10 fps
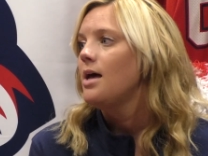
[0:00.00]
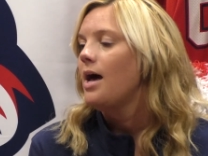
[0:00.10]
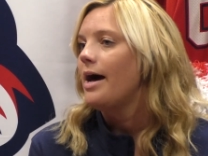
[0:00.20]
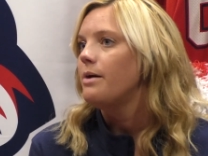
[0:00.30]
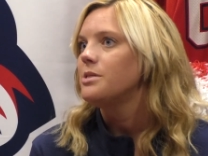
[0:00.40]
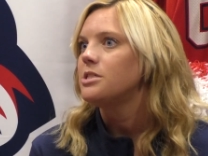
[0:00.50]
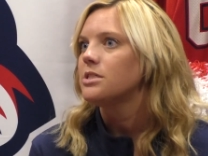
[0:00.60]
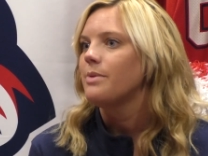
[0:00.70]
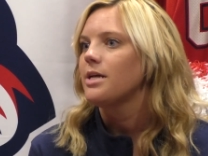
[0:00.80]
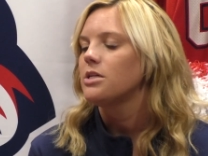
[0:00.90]
um, and just
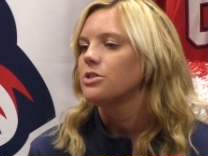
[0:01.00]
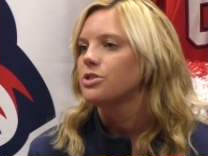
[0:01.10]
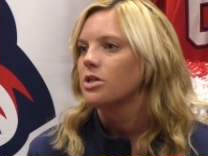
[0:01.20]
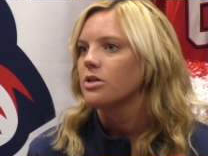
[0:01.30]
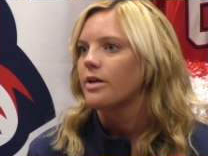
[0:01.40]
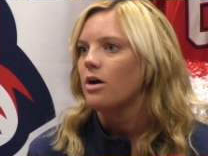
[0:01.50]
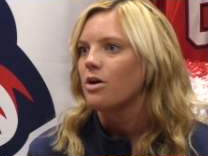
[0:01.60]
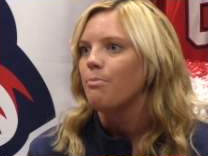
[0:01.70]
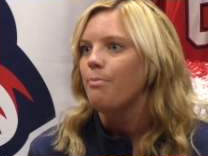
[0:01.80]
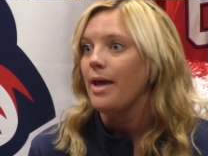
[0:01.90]
making sure that our
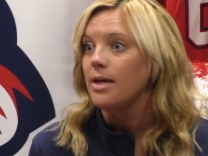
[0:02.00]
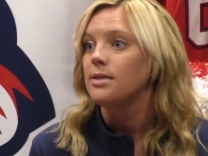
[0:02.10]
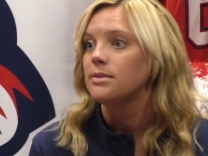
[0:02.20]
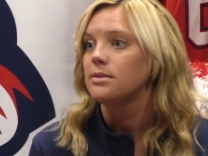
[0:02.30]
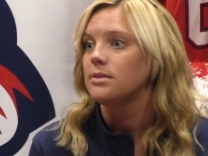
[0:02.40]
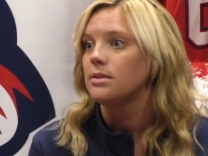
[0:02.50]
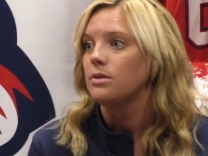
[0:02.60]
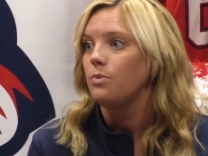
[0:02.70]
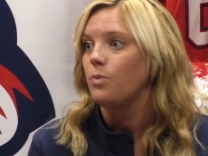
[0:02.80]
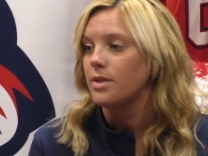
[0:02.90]
base
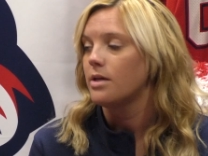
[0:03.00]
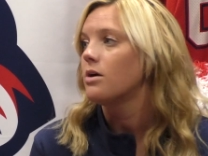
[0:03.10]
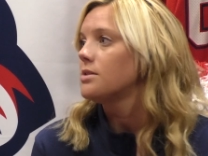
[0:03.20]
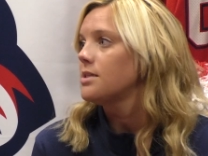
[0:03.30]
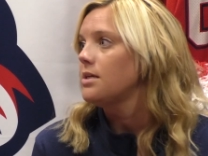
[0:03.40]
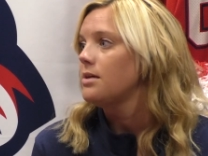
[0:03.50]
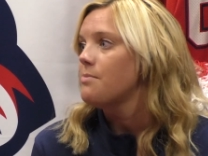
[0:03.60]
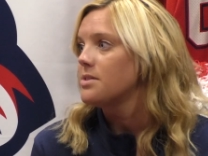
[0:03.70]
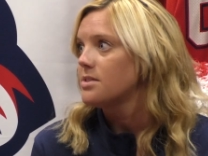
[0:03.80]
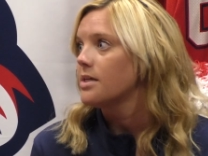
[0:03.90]
within our team
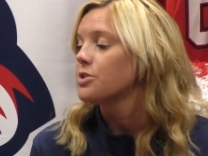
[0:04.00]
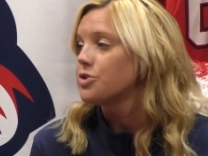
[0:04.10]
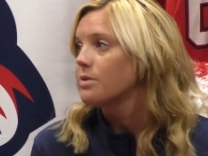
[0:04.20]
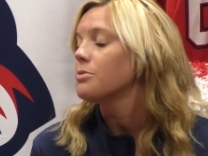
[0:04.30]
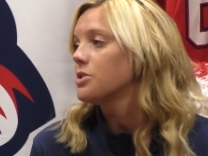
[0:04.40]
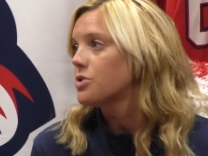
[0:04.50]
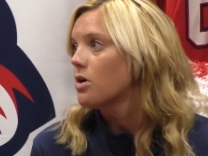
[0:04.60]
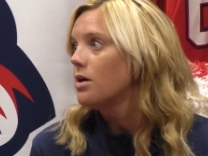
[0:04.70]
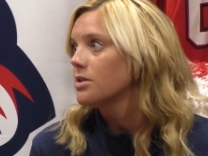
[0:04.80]
is extremely strong.